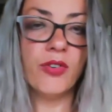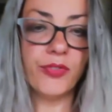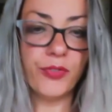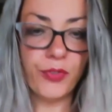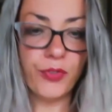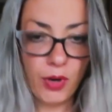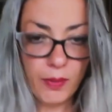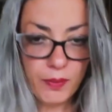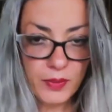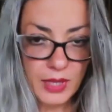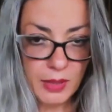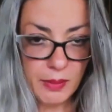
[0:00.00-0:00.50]

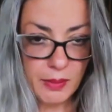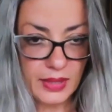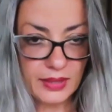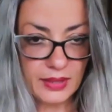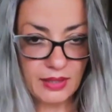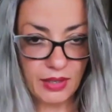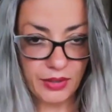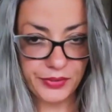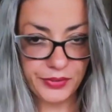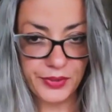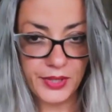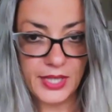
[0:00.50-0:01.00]
from the
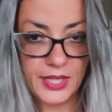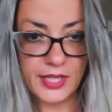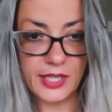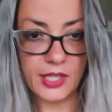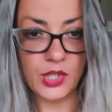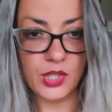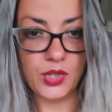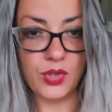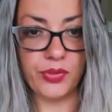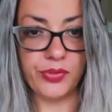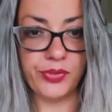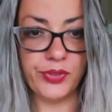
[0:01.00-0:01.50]

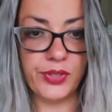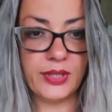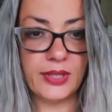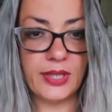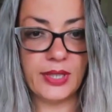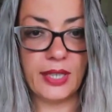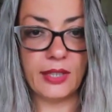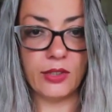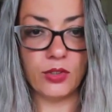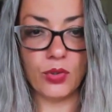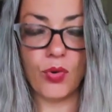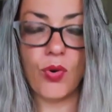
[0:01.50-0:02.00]
metaphysics of it
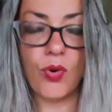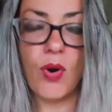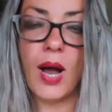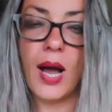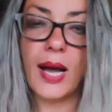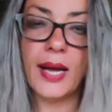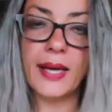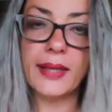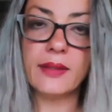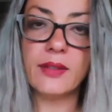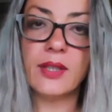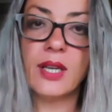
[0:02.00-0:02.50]
and
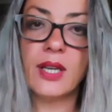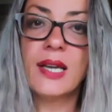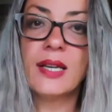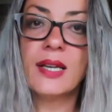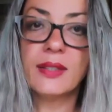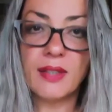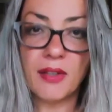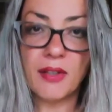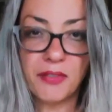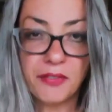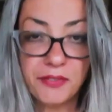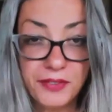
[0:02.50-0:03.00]
ride
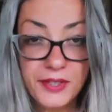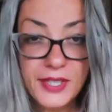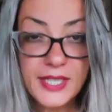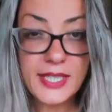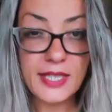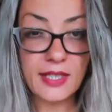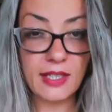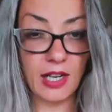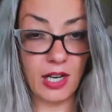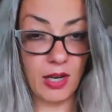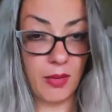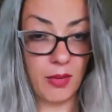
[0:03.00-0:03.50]
the
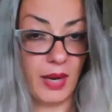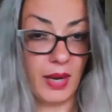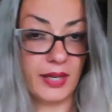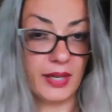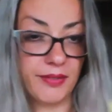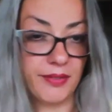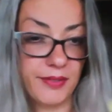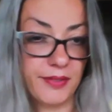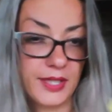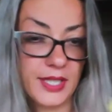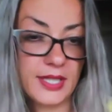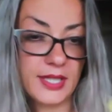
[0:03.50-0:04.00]
physical
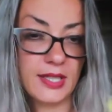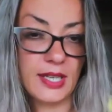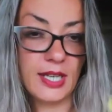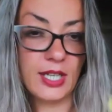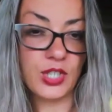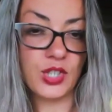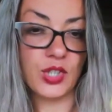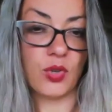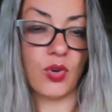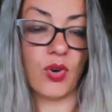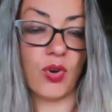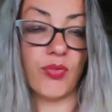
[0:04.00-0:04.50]

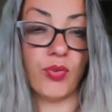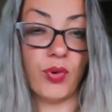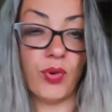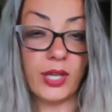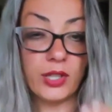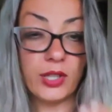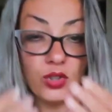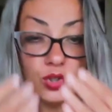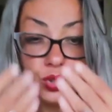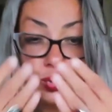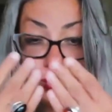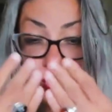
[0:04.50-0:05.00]
manifestation of
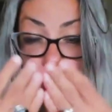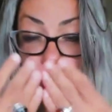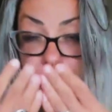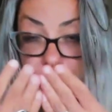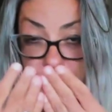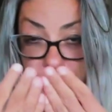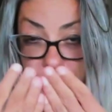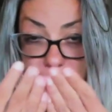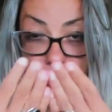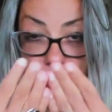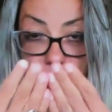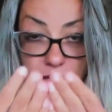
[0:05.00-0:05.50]
what you
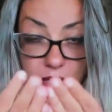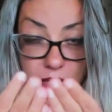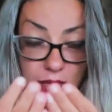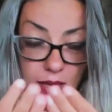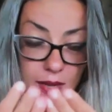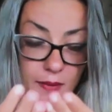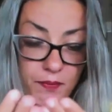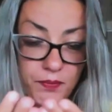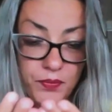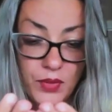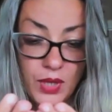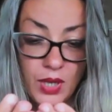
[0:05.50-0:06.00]

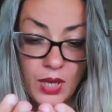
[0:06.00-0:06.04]
see